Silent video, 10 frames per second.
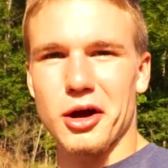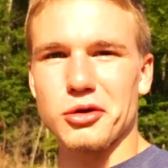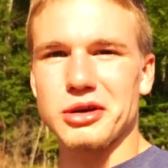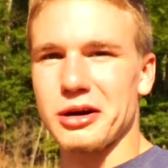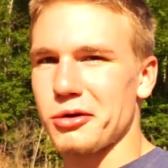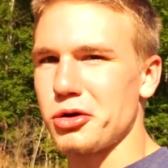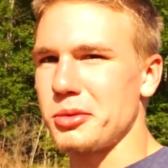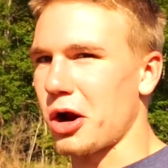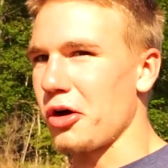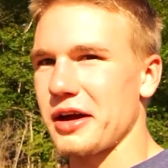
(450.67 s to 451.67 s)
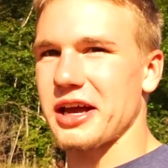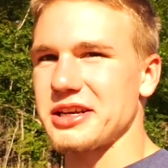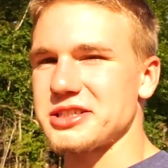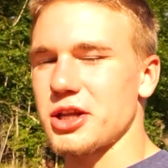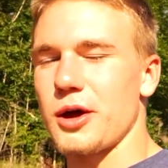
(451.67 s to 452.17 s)
the hotel room and all that kind
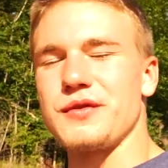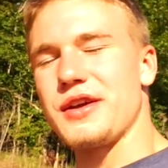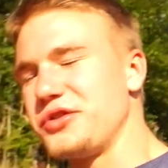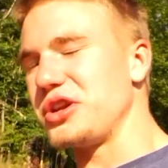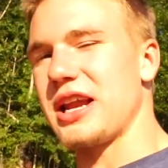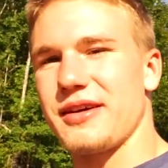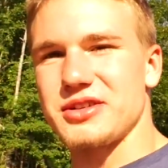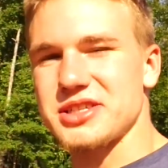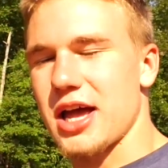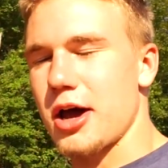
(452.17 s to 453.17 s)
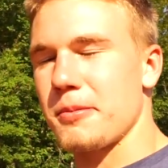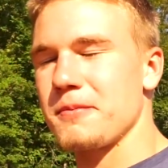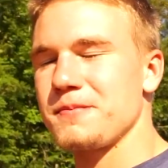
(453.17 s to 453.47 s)
of stuff, if you did have to stop,